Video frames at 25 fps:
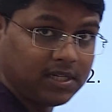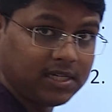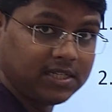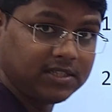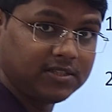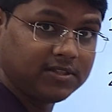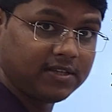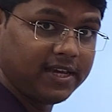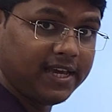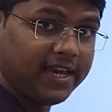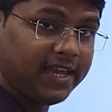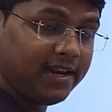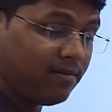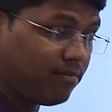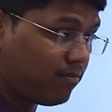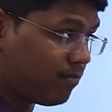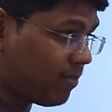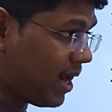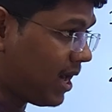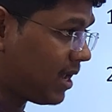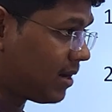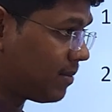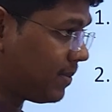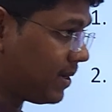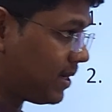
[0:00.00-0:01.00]
it is the
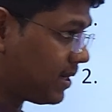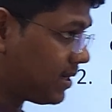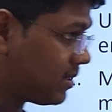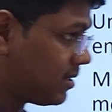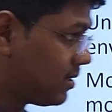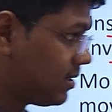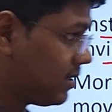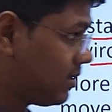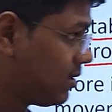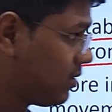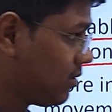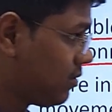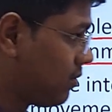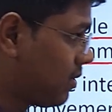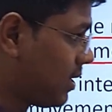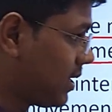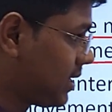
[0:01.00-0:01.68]
environment.